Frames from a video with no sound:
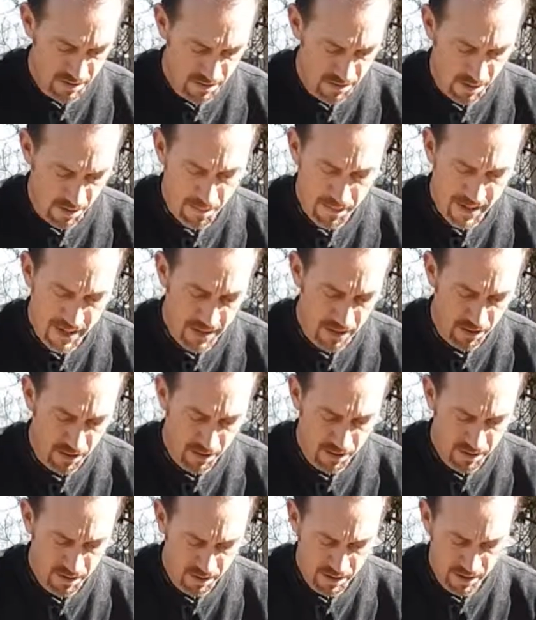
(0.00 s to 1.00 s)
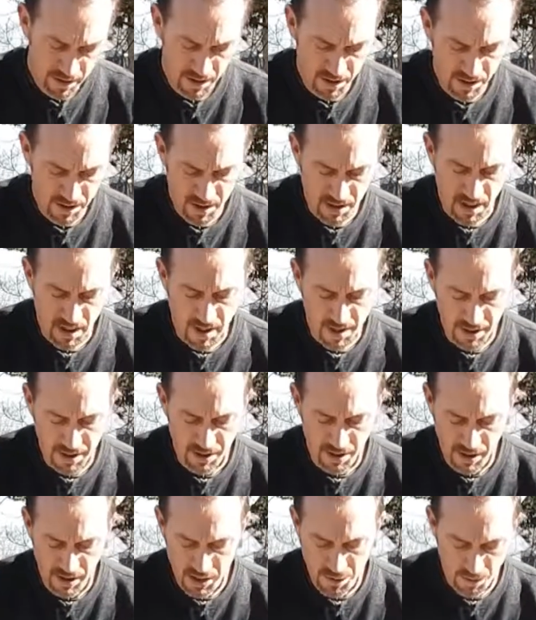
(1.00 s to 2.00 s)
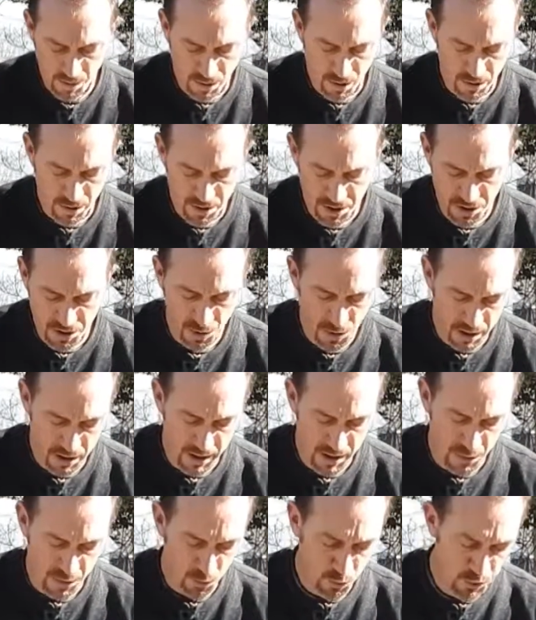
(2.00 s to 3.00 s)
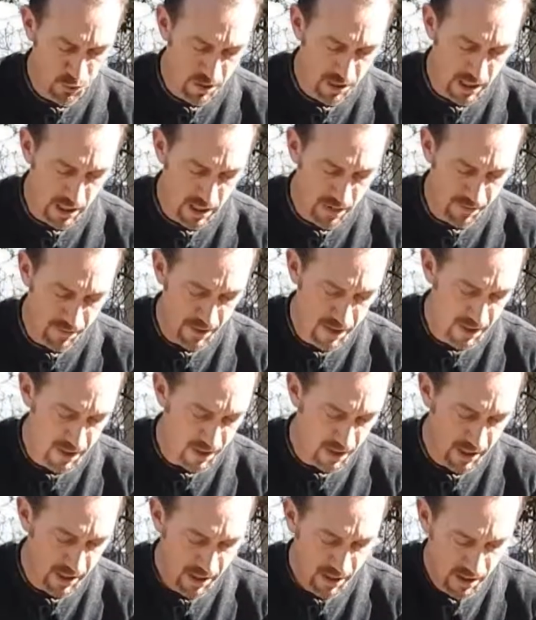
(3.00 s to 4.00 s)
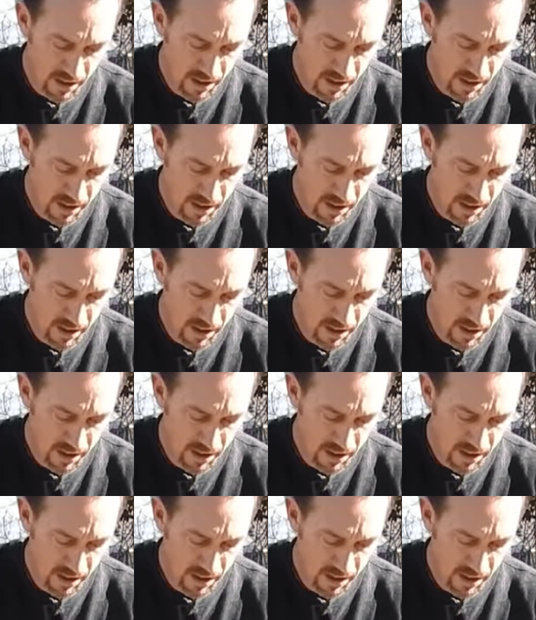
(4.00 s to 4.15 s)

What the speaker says: metal. It's not nearly as porous as wood, obviously.